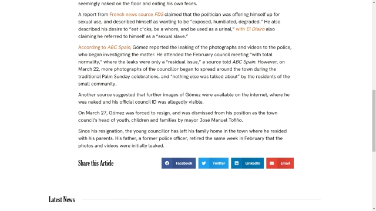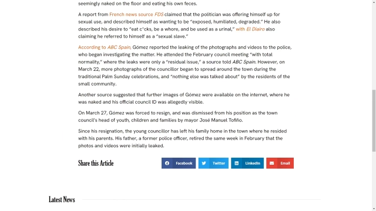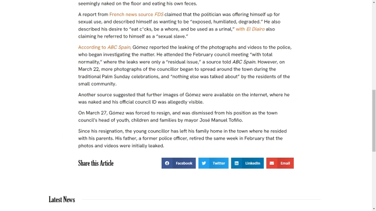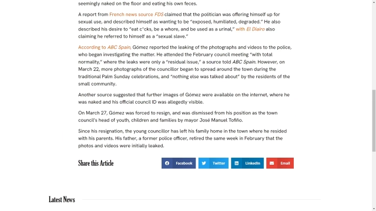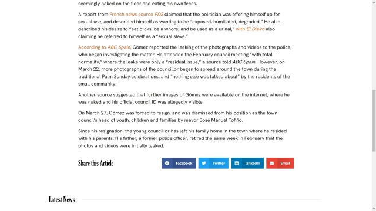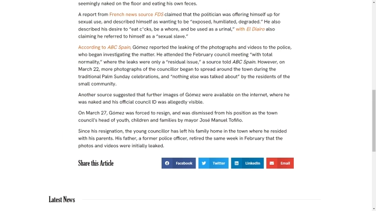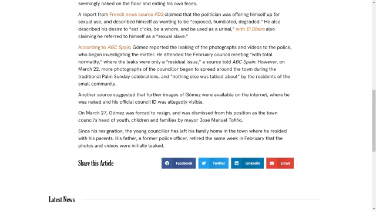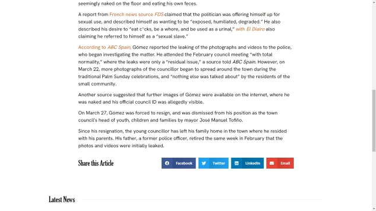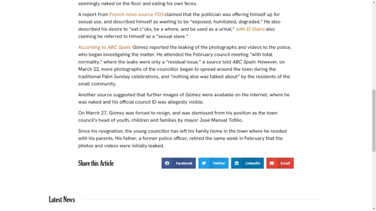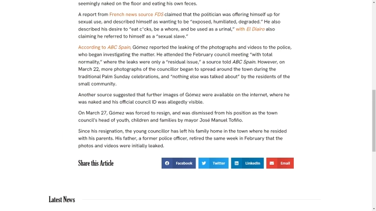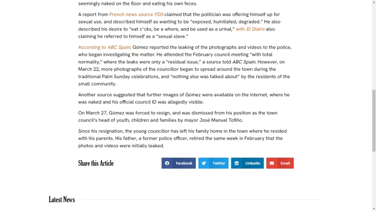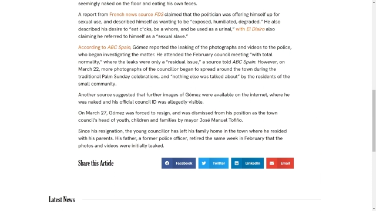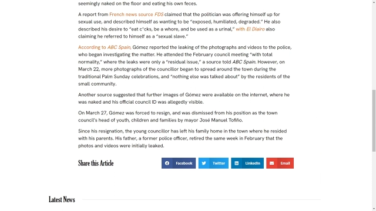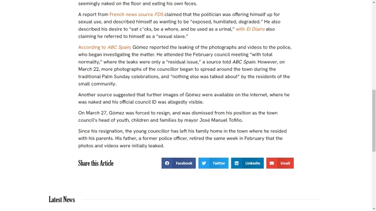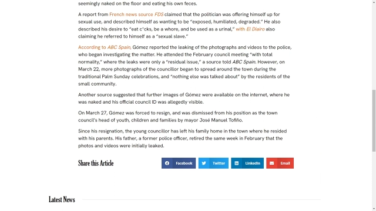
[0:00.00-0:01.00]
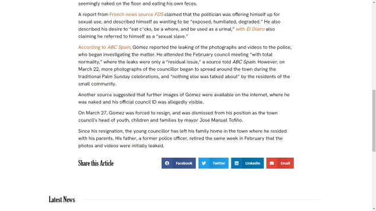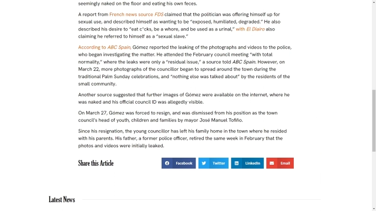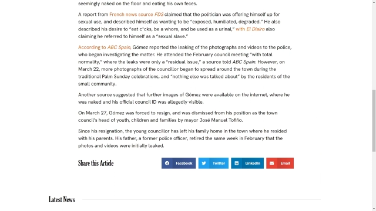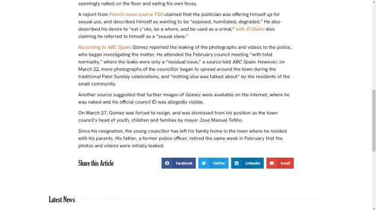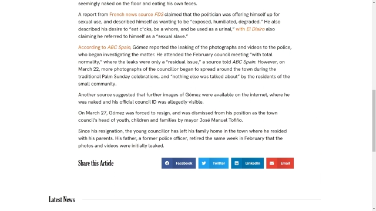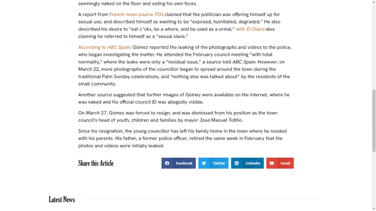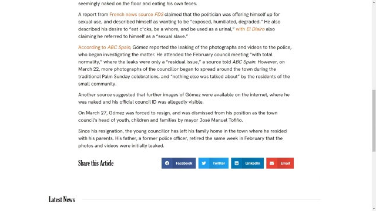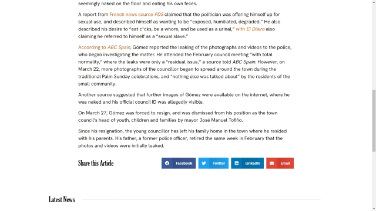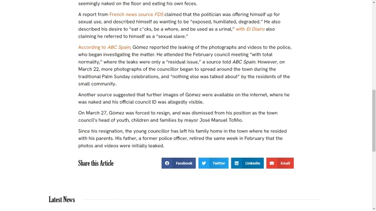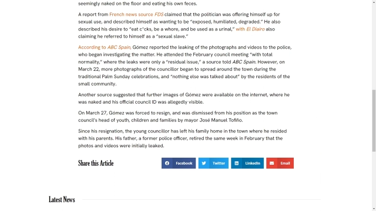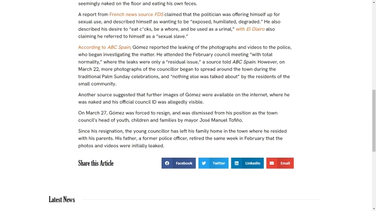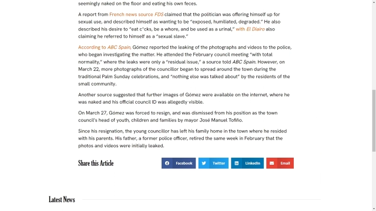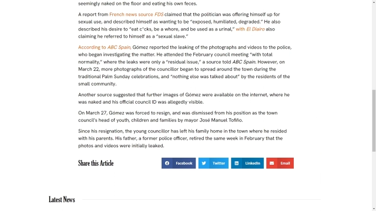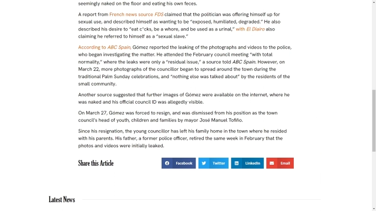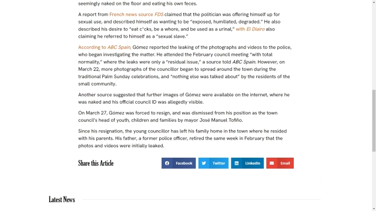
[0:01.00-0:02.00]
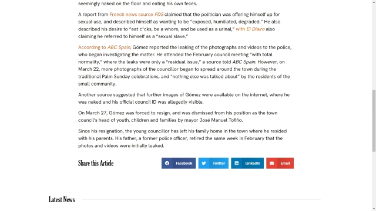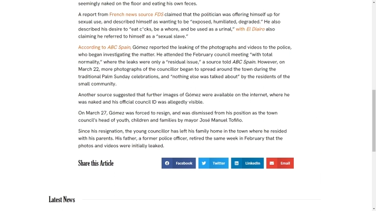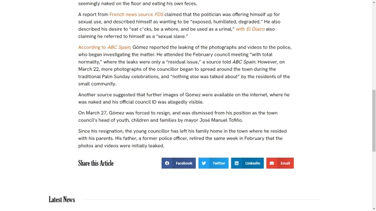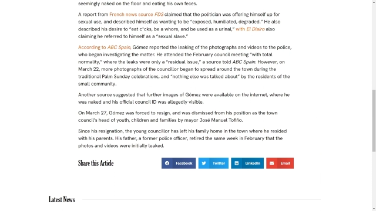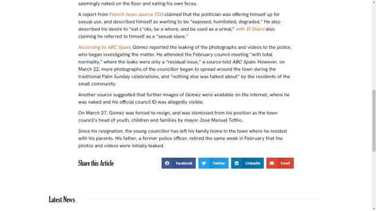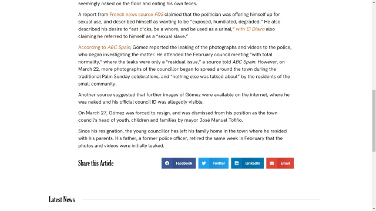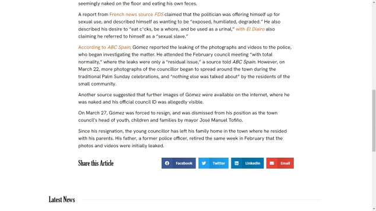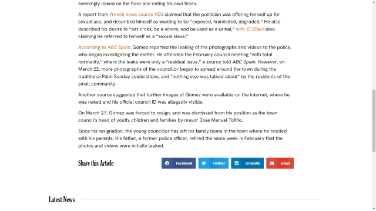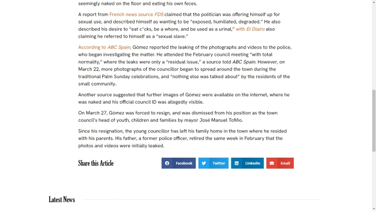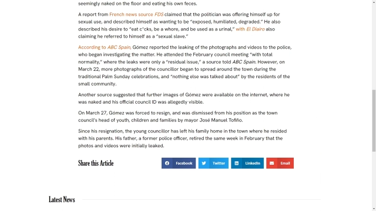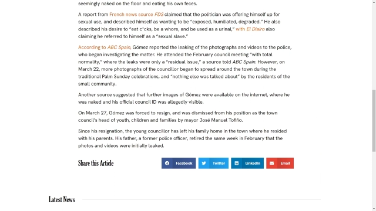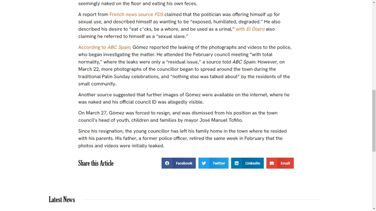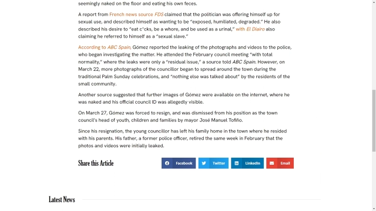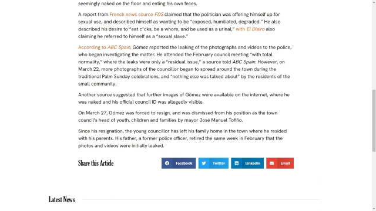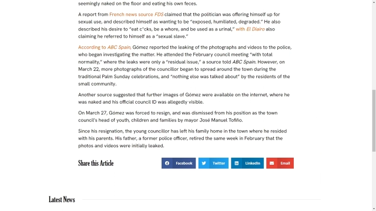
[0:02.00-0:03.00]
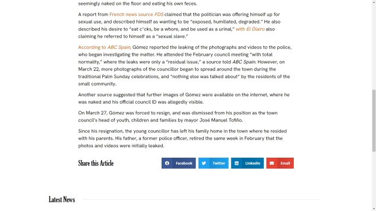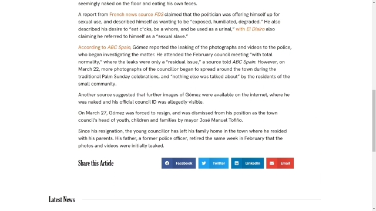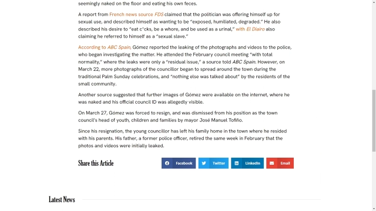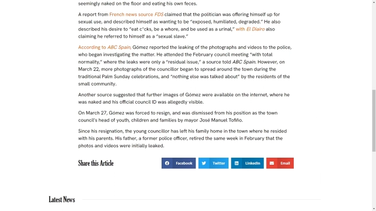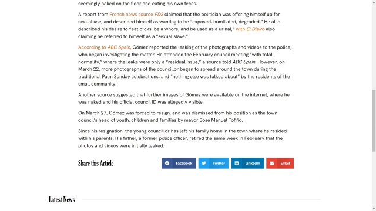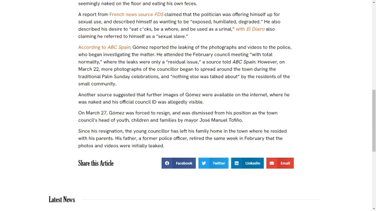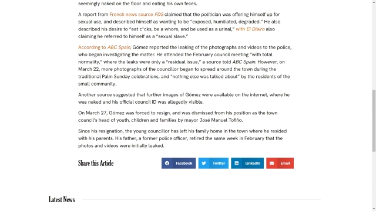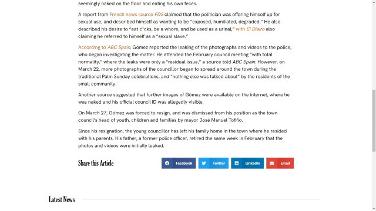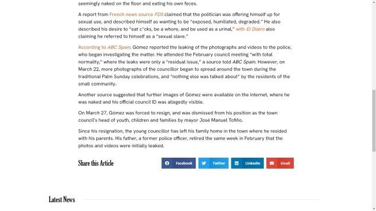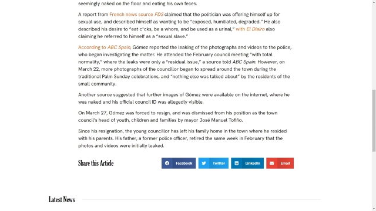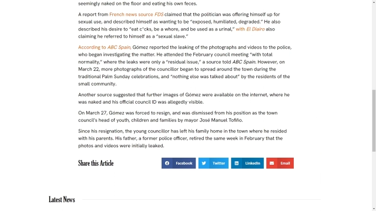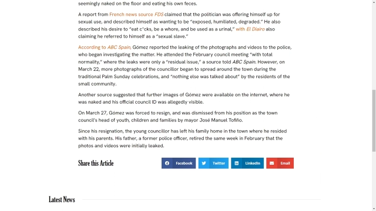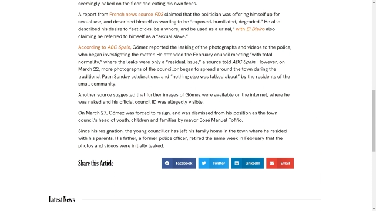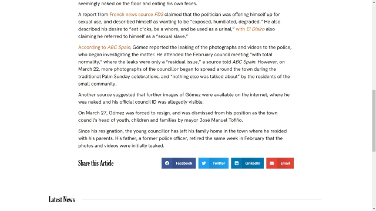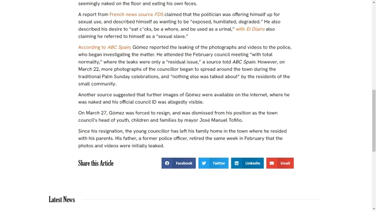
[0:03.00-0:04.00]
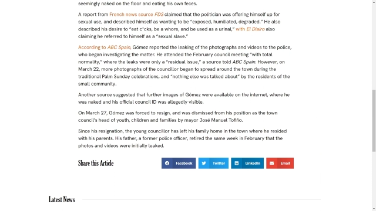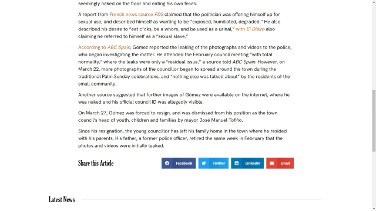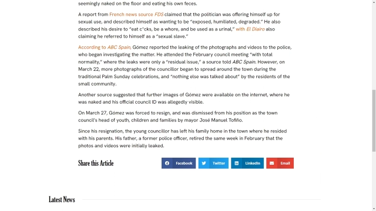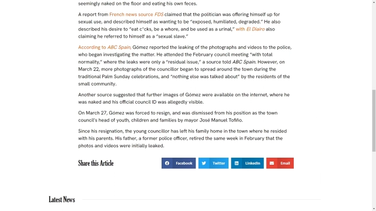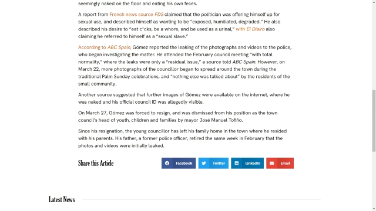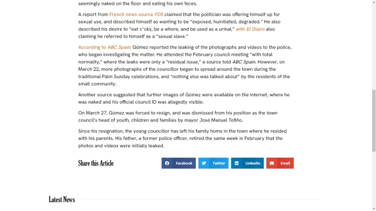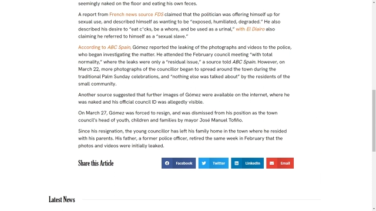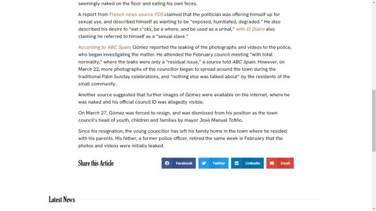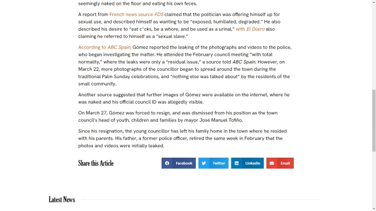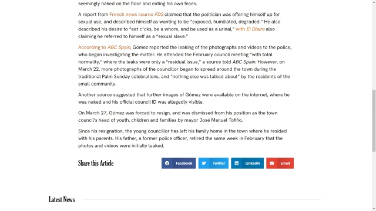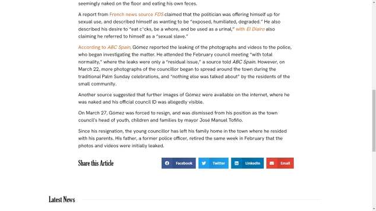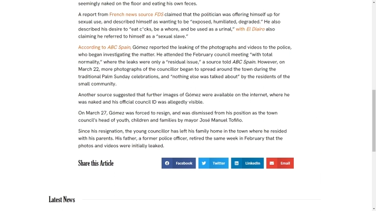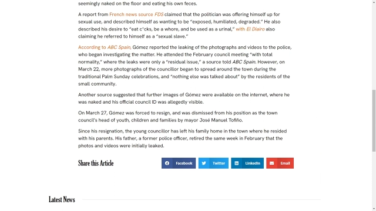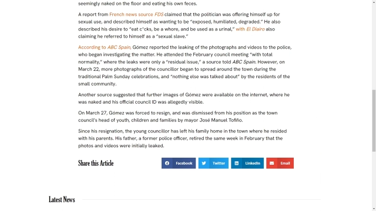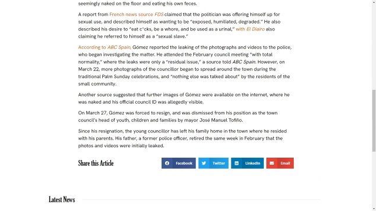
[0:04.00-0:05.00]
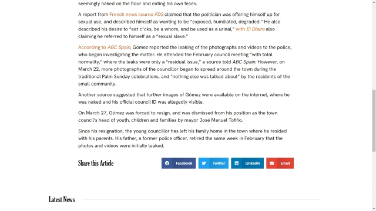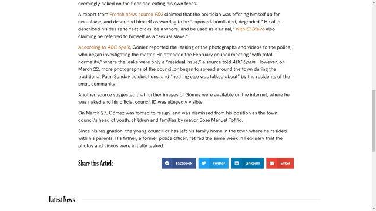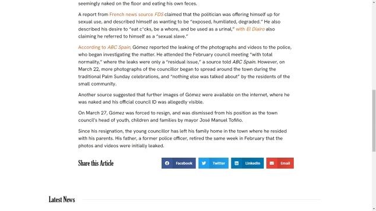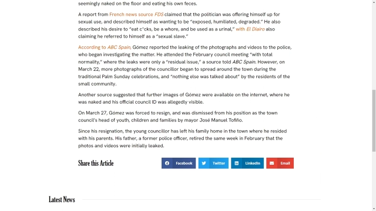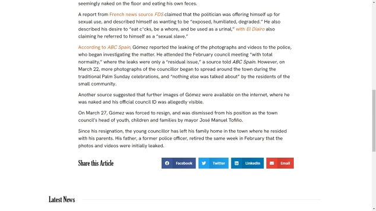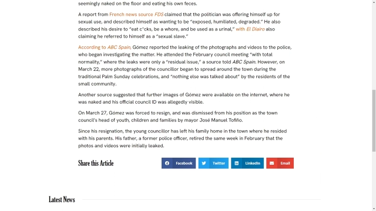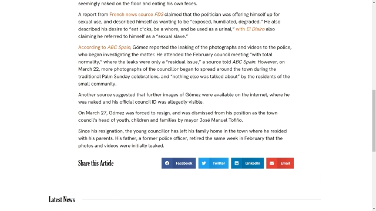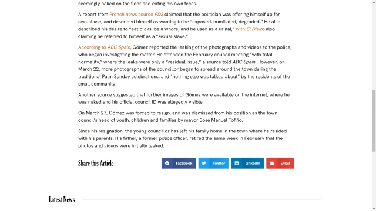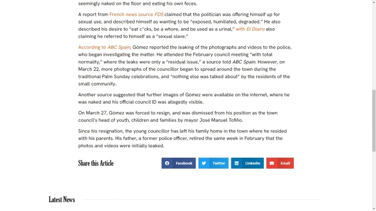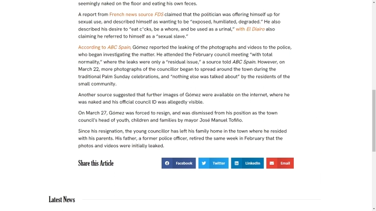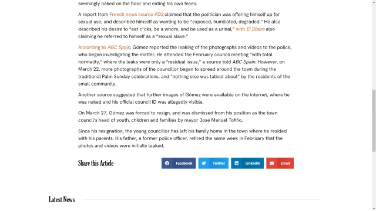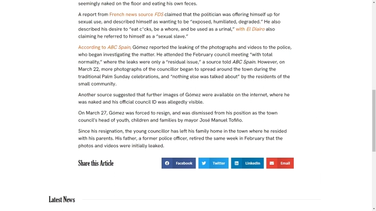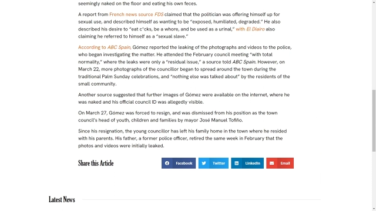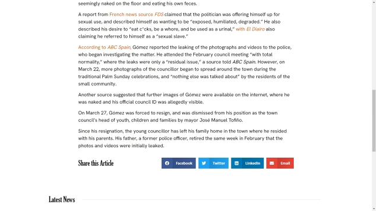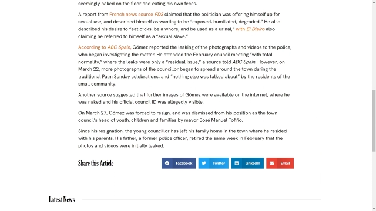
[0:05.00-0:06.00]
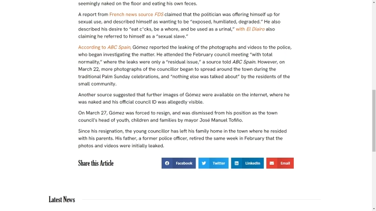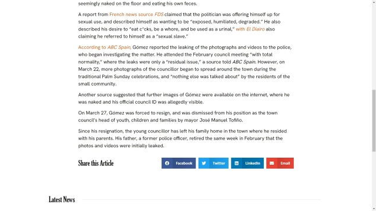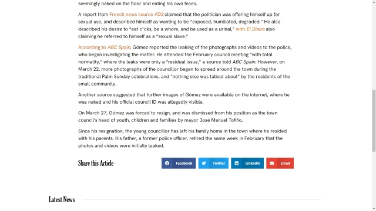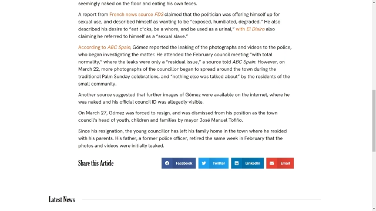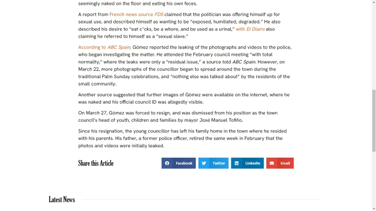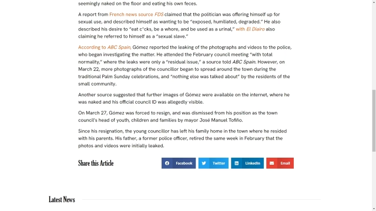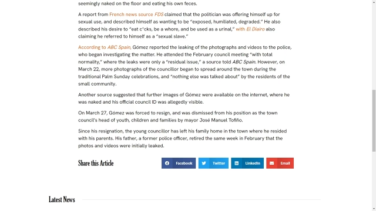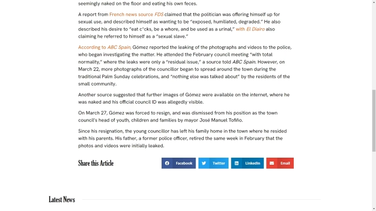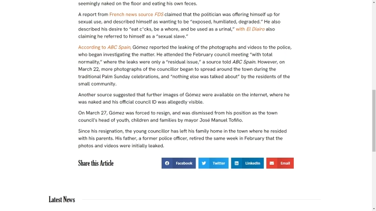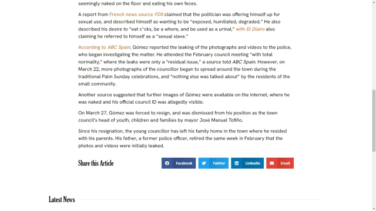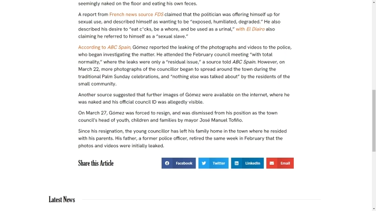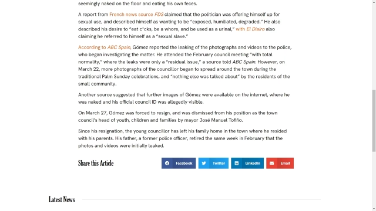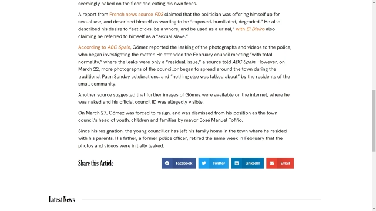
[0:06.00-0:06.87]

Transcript: [unreadable: no face in view]